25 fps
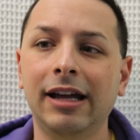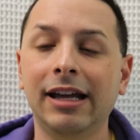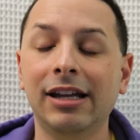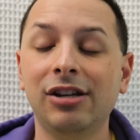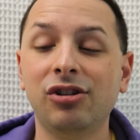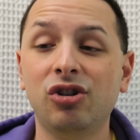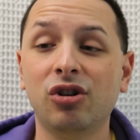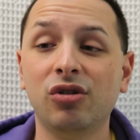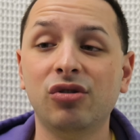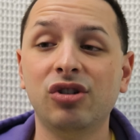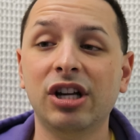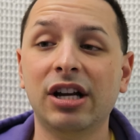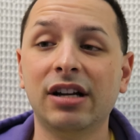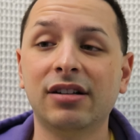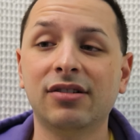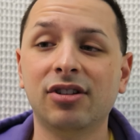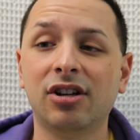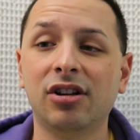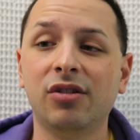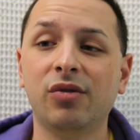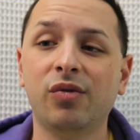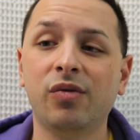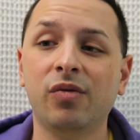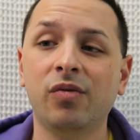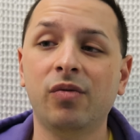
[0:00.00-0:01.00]
interject
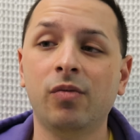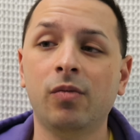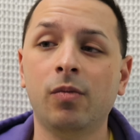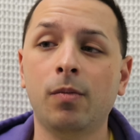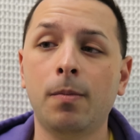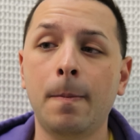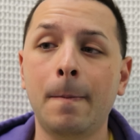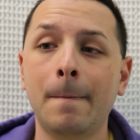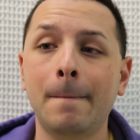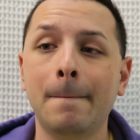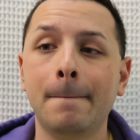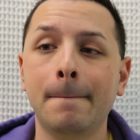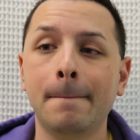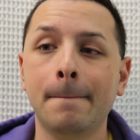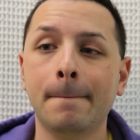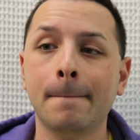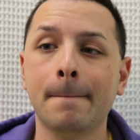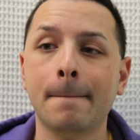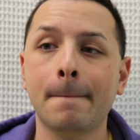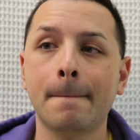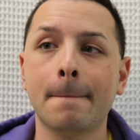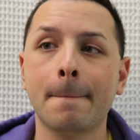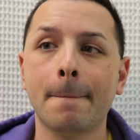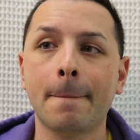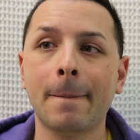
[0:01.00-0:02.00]
on
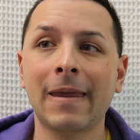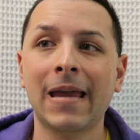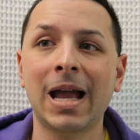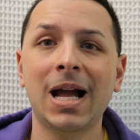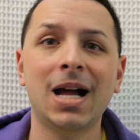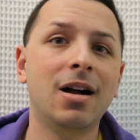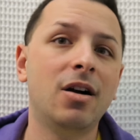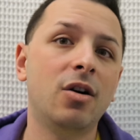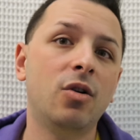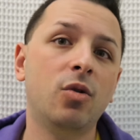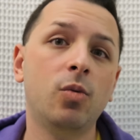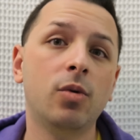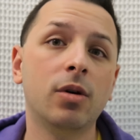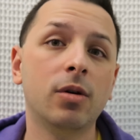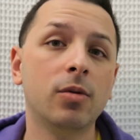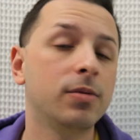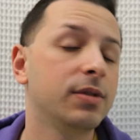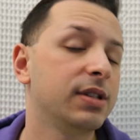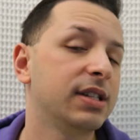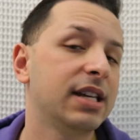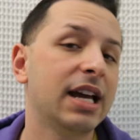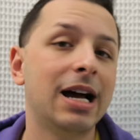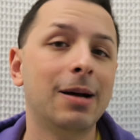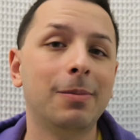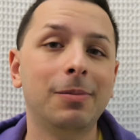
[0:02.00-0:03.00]
how what
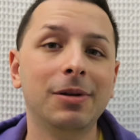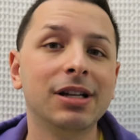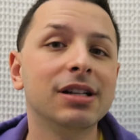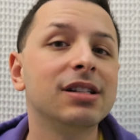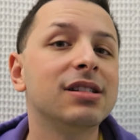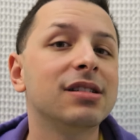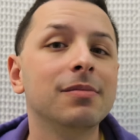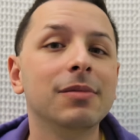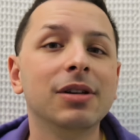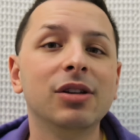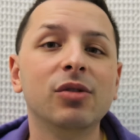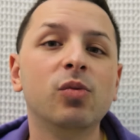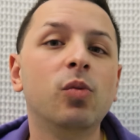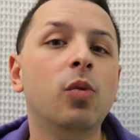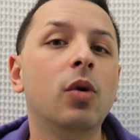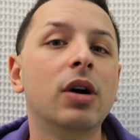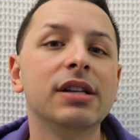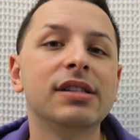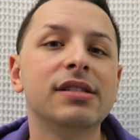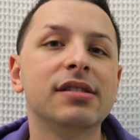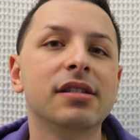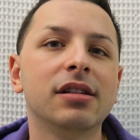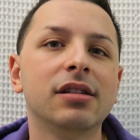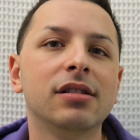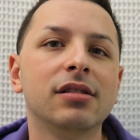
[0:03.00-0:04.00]
was happening to me
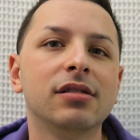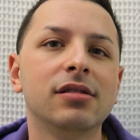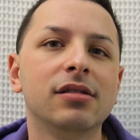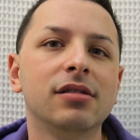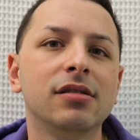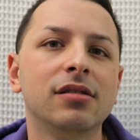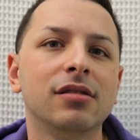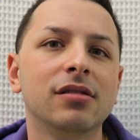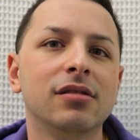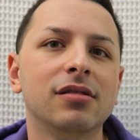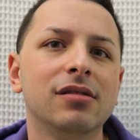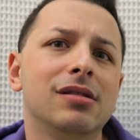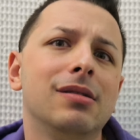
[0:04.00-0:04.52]
wasn't